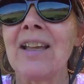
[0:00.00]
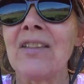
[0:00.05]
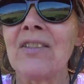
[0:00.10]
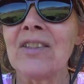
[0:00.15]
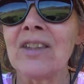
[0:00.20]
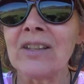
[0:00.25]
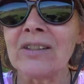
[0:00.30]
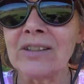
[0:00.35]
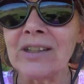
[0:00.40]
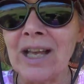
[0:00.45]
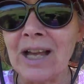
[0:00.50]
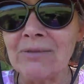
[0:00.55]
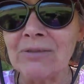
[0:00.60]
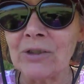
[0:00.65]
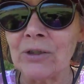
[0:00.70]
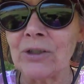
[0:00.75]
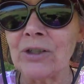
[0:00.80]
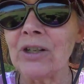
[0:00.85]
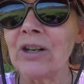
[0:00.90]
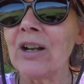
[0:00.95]
the
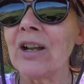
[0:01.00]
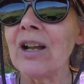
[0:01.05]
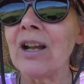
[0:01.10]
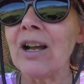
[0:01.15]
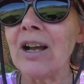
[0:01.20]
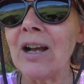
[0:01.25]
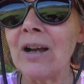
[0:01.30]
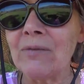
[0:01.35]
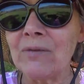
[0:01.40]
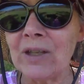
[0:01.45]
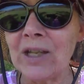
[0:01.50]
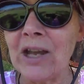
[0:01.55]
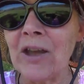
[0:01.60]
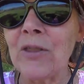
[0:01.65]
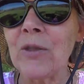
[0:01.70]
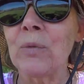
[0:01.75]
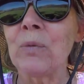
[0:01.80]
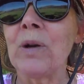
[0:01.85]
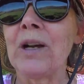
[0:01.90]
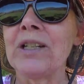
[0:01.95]
lover of the
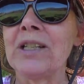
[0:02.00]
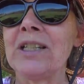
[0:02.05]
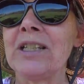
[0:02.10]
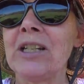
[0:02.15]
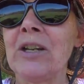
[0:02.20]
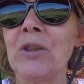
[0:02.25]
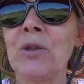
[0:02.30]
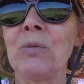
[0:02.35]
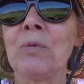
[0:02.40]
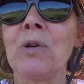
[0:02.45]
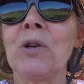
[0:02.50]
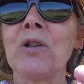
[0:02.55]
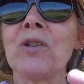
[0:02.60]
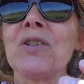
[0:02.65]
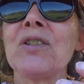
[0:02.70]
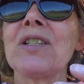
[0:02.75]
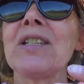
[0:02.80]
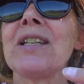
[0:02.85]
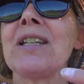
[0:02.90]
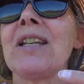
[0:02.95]
other one. In other
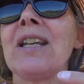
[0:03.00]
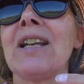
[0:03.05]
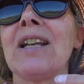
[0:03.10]
words,